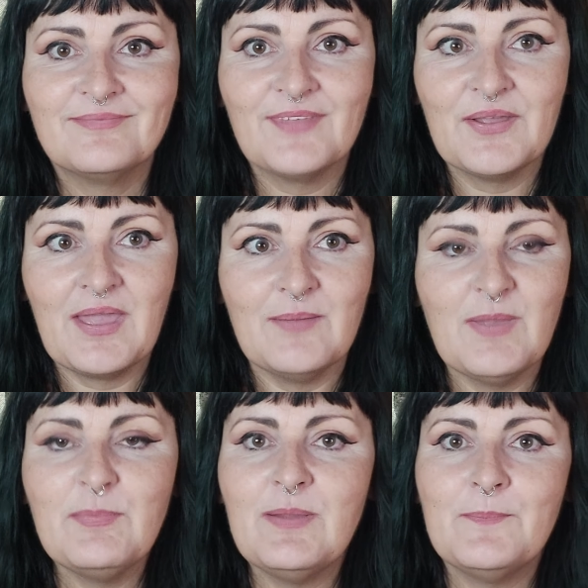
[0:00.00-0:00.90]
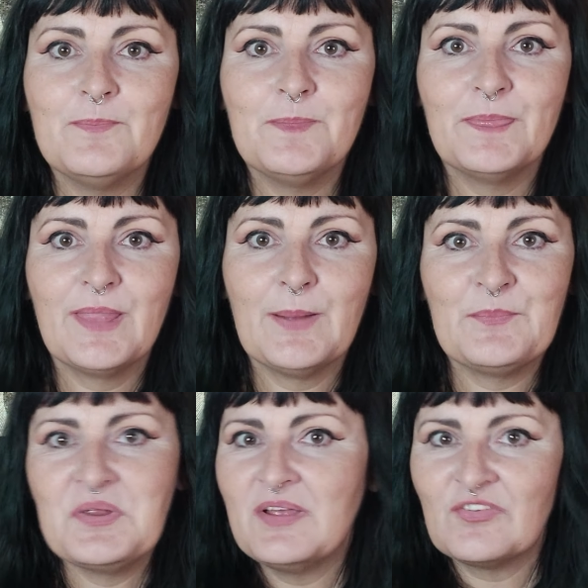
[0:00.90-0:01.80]
okay maybe
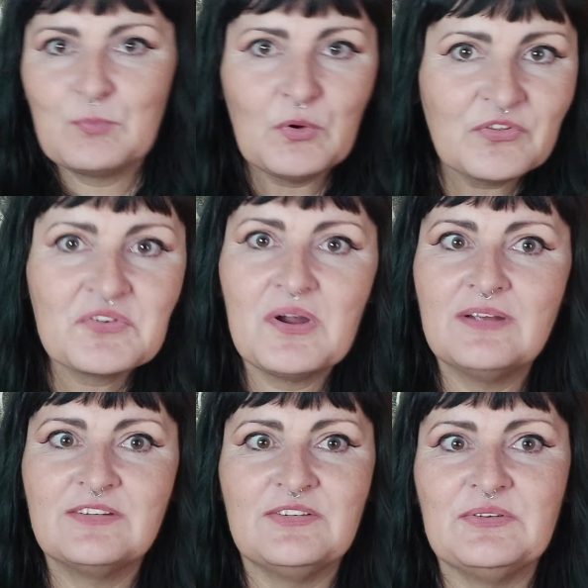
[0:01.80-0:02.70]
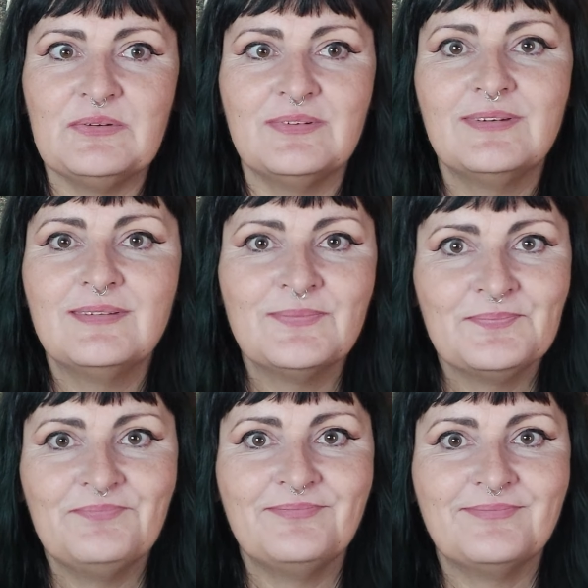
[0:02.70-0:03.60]
bring a sports car to
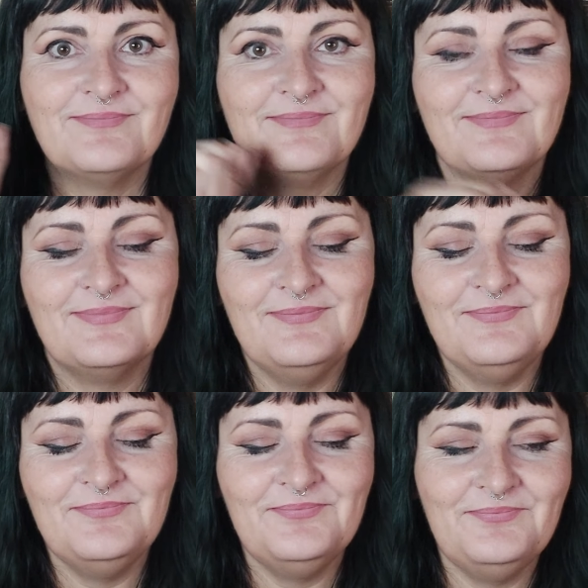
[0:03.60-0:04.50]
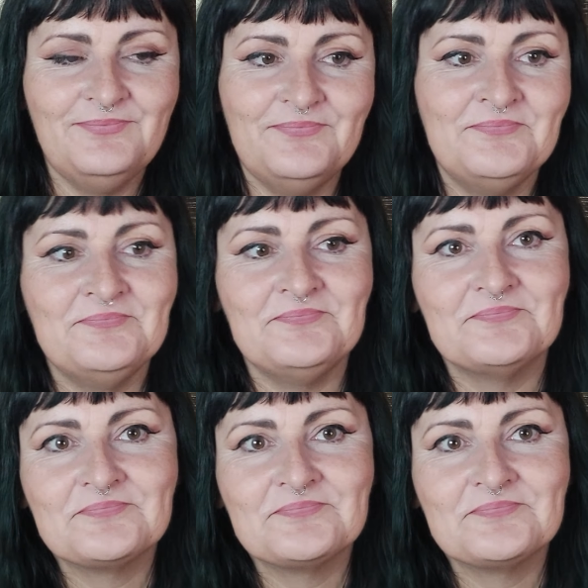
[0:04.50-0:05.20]
you